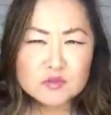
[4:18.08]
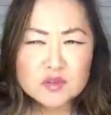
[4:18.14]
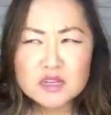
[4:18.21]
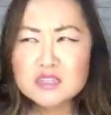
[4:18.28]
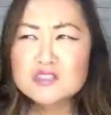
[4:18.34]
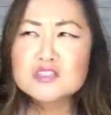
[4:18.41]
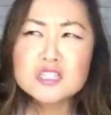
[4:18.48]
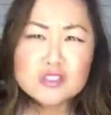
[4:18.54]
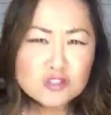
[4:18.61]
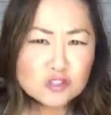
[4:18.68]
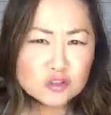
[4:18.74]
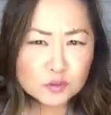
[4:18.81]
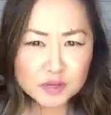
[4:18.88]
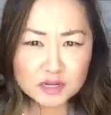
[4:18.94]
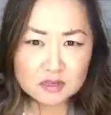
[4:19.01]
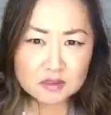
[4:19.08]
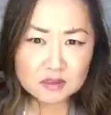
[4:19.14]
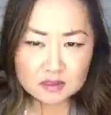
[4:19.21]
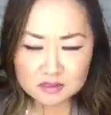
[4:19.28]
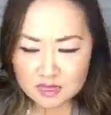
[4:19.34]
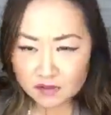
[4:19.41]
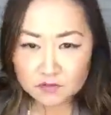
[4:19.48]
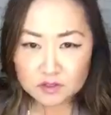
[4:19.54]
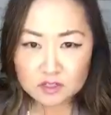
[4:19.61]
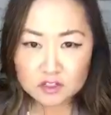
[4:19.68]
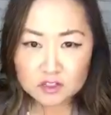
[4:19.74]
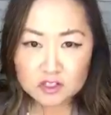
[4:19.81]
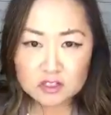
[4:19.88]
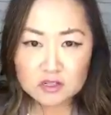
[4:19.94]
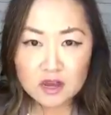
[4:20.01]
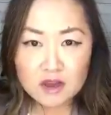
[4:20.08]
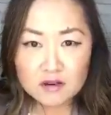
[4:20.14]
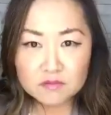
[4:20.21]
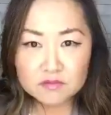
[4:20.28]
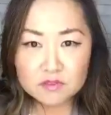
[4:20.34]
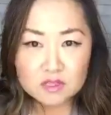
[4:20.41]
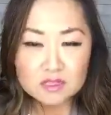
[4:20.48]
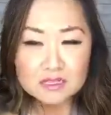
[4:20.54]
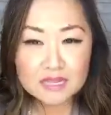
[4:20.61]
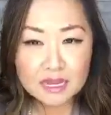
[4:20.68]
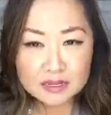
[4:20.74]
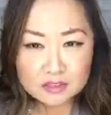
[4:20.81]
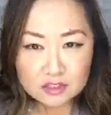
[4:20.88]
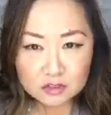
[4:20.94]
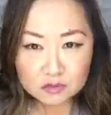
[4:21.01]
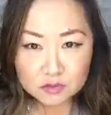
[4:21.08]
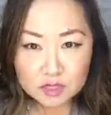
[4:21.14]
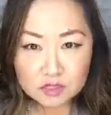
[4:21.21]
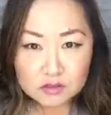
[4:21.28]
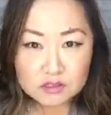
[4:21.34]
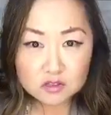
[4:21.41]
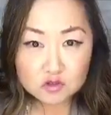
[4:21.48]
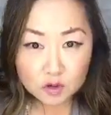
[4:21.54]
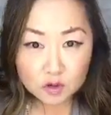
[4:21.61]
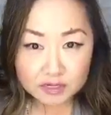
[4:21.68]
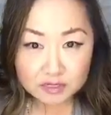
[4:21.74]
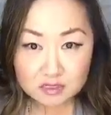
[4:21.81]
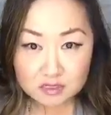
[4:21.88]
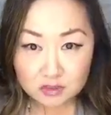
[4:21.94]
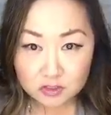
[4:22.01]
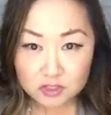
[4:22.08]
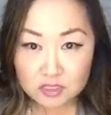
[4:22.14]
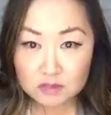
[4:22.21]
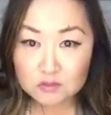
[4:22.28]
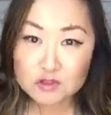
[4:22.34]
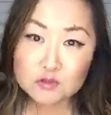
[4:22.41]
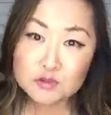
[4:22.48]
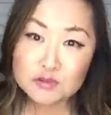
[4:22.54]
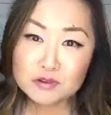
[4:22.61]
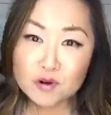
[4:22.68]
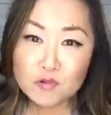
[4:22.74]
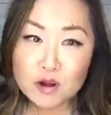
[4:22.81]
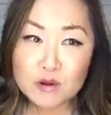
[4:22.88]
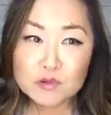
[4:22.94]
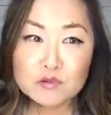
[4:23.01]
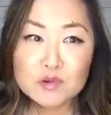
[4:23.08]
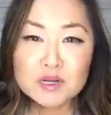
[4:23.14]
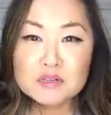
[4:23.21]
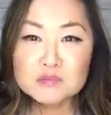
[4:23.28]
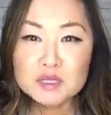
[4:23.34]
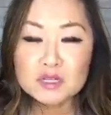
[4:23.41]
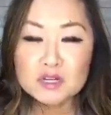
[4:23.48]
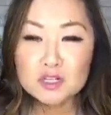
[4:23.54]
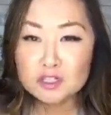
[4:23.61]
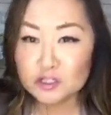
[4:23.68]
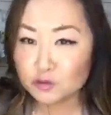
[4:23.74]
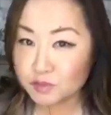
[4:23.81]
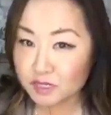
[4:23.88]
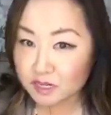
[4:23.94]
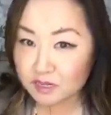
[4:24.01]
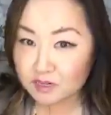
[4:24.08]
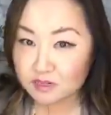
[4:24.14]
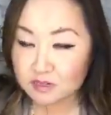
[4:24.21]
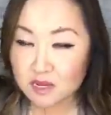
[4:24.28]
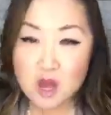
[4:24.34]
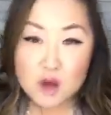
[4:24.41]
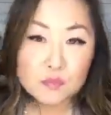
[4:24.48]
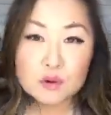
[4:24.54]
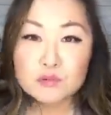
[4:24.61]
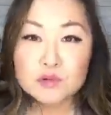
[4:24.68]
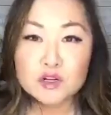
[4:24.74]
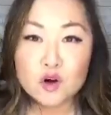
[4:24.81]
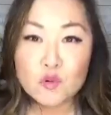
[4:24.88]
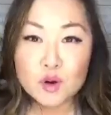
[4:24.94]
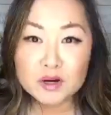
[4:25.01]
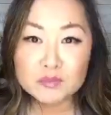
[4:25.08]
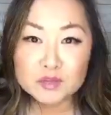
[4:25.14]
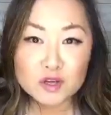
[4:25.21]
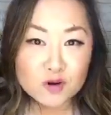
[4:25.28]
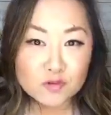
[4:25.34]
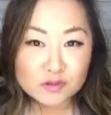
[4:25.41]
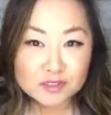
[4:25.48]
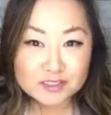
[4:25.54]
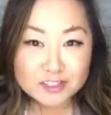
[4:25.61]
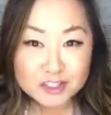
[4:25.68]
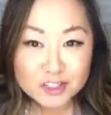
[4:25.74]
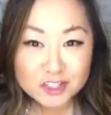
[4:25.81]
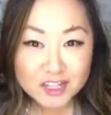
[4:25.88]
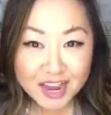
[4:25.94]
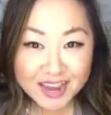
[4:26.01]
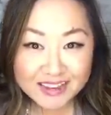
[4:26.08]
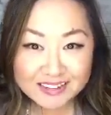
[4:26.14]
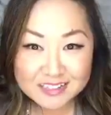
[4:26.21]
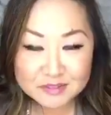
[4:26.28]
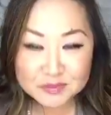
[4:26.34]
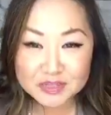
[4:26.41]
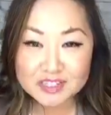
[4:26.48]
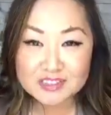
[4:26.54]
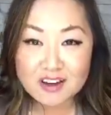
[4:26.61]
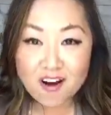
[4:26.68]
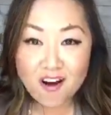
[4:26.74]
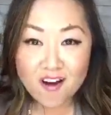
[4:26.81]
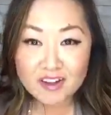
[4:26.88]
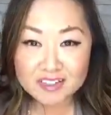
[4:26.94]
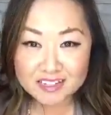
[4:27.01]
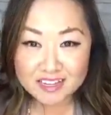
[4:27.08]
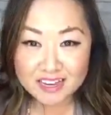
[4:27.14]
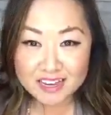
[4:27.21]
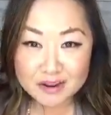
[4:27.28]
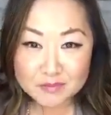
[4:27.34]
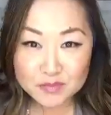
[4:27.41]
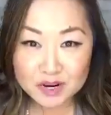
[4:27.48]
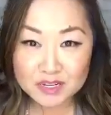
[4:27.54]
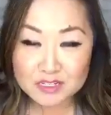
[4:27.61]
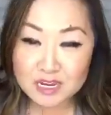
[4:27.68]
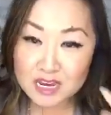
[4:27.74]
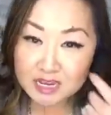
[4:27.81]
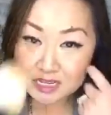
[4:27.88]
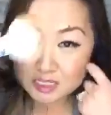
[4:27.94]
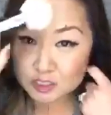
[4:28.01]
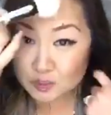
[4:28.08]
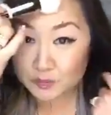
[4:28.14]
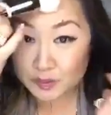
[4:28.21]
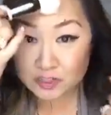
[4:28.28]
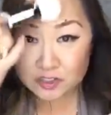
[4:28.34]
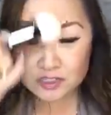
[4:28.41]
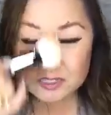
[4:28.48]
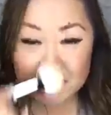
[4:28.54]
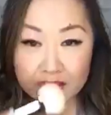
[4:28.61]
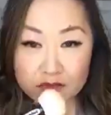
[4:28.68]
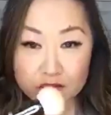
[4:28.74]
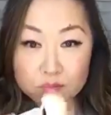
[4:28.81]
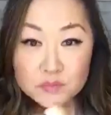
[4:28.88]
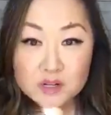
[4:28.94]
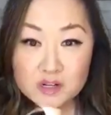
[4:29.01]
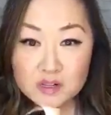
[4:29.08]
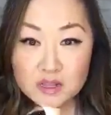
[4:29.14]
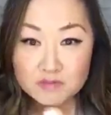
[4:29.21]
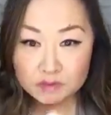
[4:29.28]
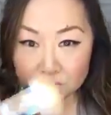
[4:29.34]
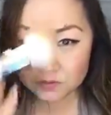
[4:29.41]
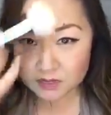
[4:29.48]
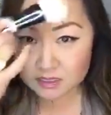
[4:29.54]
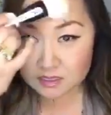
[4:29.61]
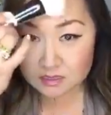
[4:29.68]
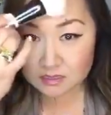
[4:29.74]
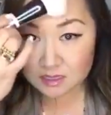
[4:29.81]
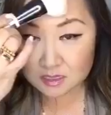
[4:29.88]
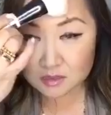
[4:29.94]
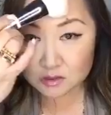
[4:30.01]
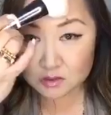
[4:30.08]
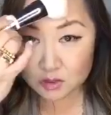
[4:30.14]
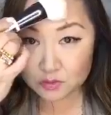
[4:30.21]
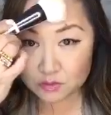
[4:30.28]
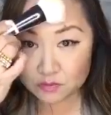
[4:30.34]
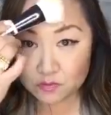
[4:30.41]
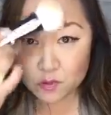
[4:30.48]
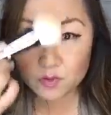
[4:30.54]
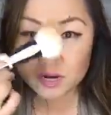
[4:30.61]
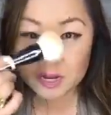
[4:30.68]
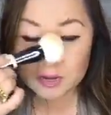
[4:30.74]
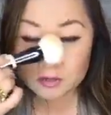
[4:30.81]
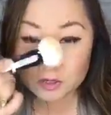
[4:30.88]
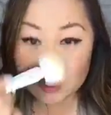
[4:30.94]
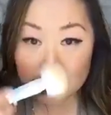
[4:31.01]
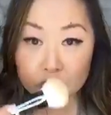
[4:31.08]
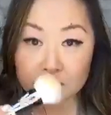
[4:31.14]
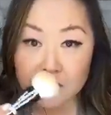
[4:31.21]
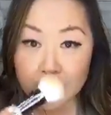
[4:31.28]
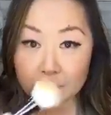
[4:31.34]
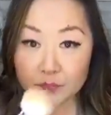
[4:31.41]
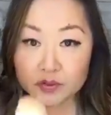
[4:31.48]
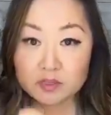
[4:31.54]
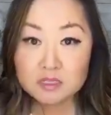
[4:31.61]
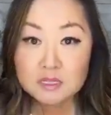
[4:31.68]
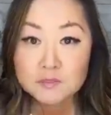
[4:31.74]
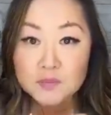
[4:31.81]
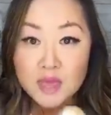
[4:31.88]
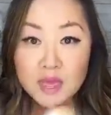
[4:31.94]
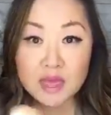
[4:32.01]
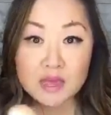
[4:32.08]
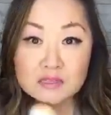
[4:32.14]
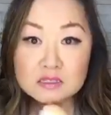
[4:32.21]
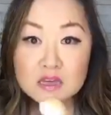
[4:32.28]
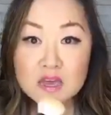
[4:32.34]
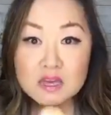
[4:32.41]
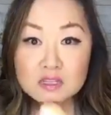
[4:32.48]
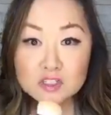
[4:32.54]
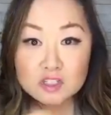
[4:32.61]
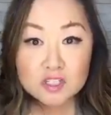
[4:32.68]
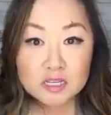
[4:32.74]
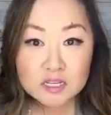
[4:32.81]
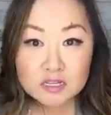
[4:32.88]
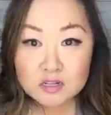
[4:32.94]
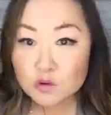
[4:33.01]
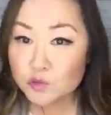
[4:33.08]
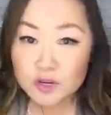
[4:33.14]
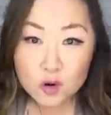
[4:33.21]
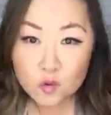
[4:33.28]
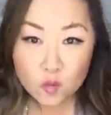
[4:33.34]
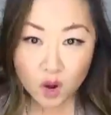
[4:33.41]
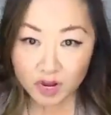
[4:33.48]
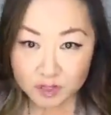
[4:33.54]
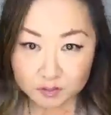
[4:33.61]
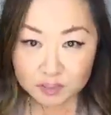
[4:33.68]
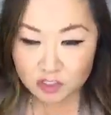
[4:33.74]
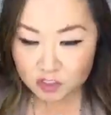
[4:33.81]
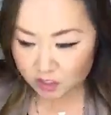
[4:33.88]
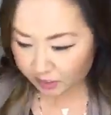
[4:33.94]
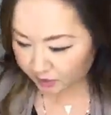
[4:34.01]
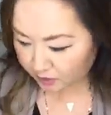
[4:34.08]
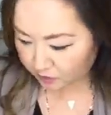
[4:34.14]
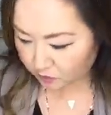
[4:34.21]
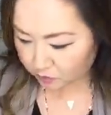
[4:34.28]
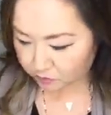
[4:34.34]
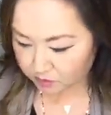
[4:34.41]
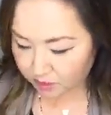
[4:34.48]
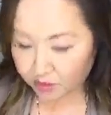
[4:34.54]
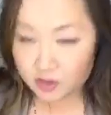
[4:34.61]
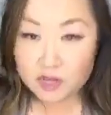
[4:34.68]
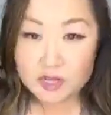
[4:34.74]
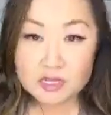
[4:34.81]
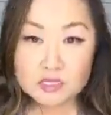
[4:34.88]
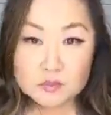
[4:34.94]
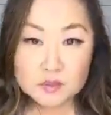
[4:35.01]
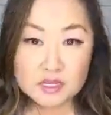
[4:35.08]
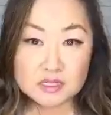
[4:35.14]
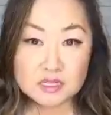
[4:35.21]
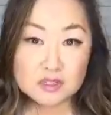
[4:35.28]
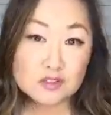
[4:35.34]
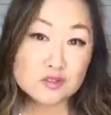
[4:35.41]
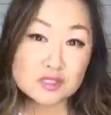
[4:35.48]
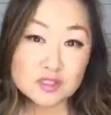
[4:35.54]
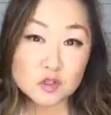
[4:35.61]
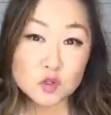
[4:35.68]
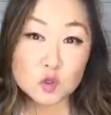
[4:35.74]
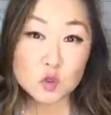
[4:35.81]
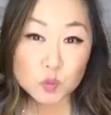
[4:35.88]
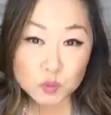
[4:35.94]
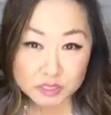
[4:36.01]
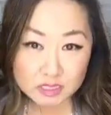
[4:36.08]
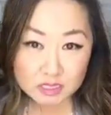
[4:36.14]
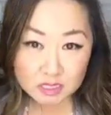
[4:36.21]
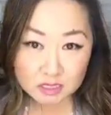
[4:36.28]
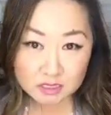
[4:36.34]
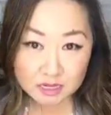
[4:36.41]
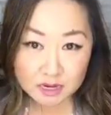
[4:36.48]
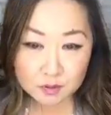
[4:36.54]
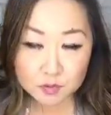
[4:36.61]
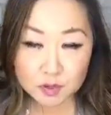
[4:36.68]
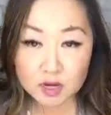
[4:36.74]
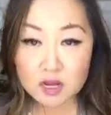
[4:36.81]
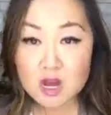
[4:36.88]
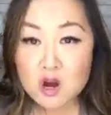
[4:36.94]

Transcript: accentuating the definition of the lines and wrinkles and dryness in your skin, which we don't want. We want to be illuminated, but we don't want to be overly shiny, because on camera, especially down the middle of the face, the T-zone, the forehead, nose, upper lip, and chin, we don't want to be shiny in those areas, because then you look greasy on camera.